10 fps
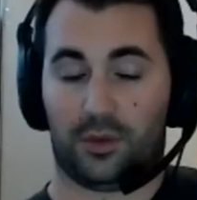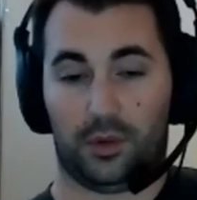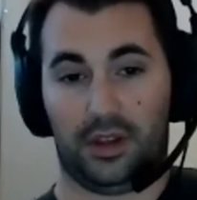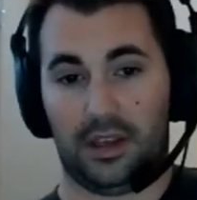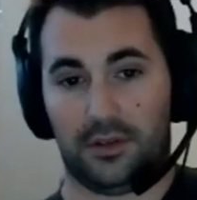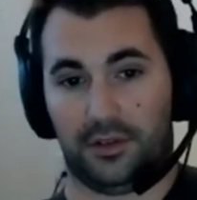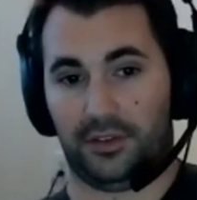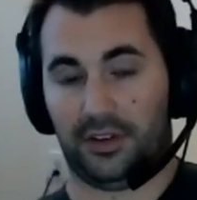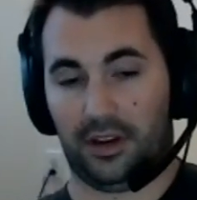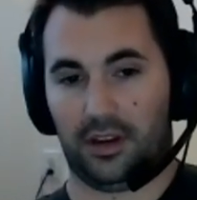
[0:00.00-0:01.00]
really
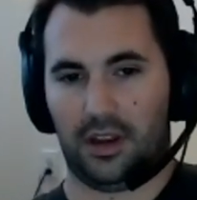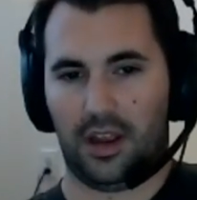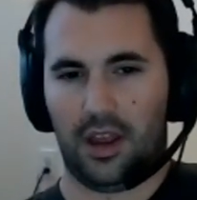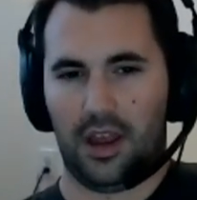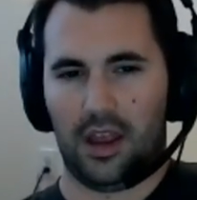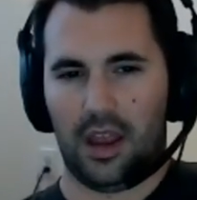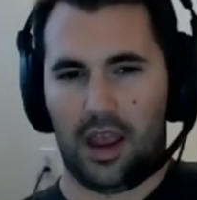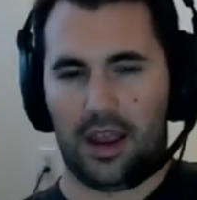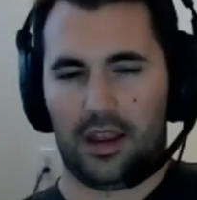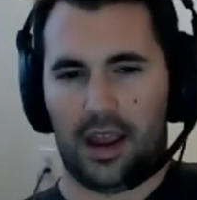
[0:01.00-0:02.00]
interesting.
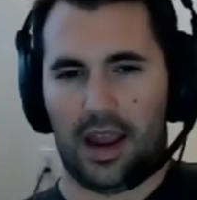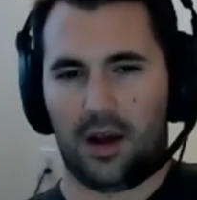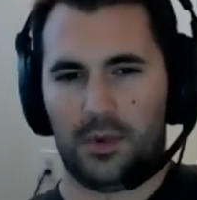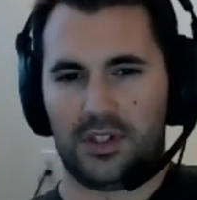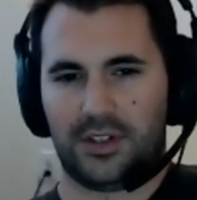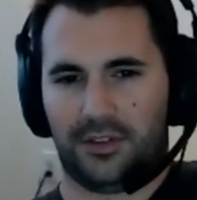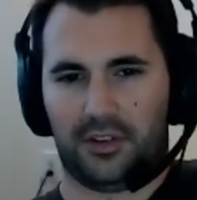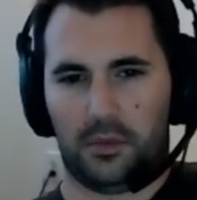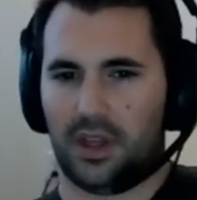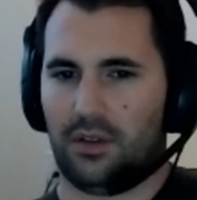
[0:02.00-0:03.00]
How much does
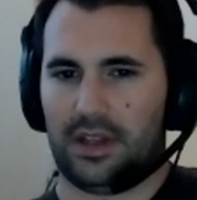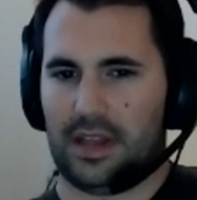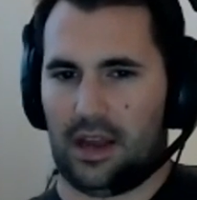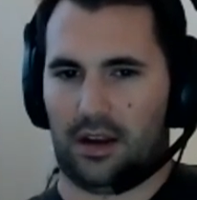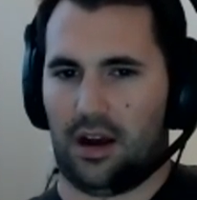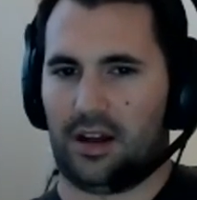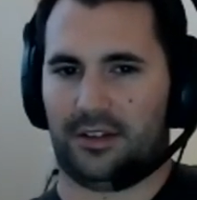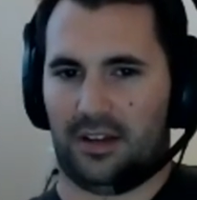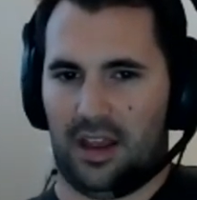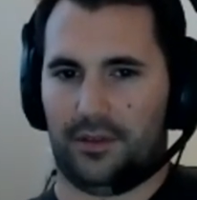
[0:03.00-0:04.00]
something like that
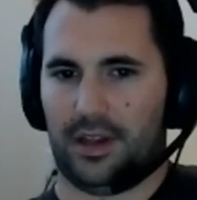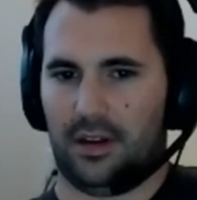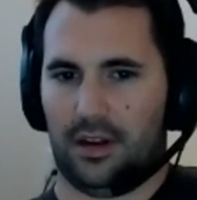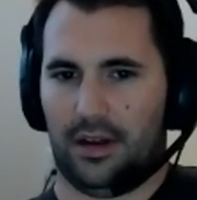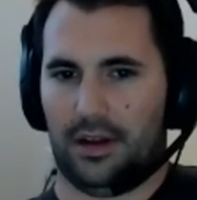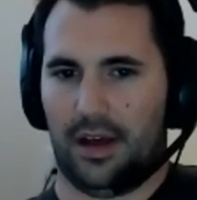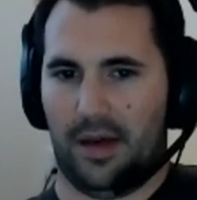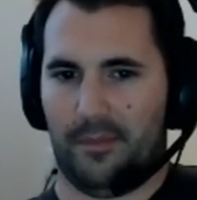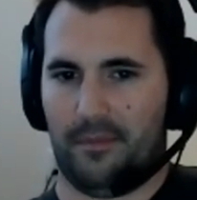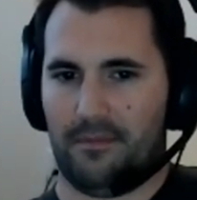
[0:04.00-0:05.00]
cost, David?
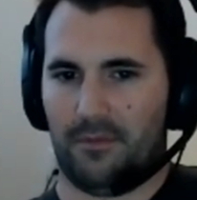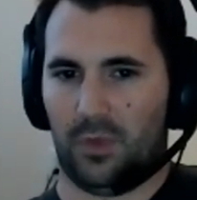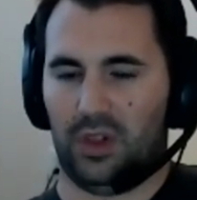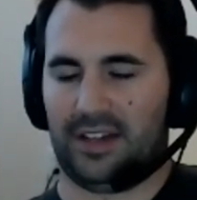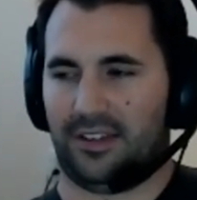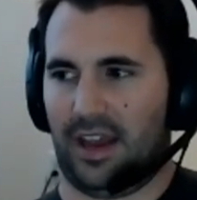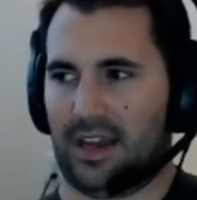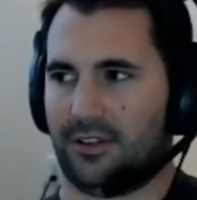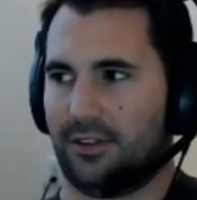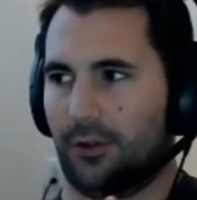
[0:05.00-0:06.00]
Let's
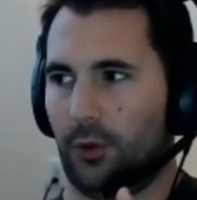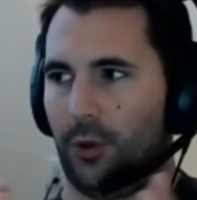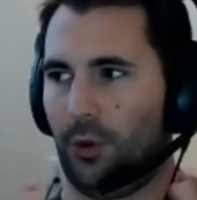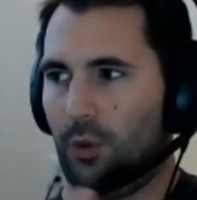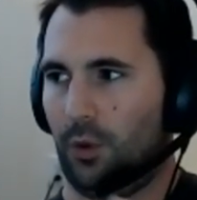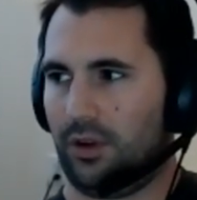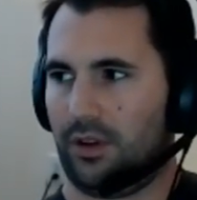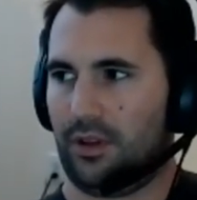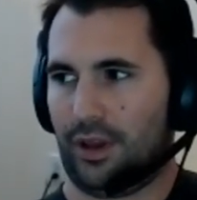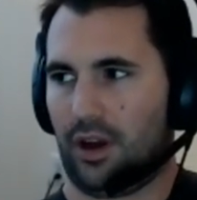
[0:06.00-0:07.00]
exclude
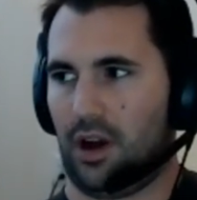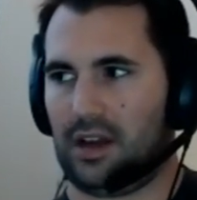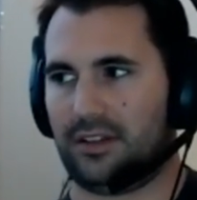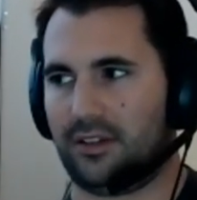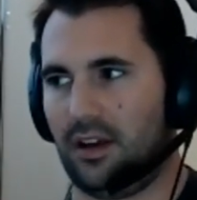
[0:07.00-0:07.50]
the cost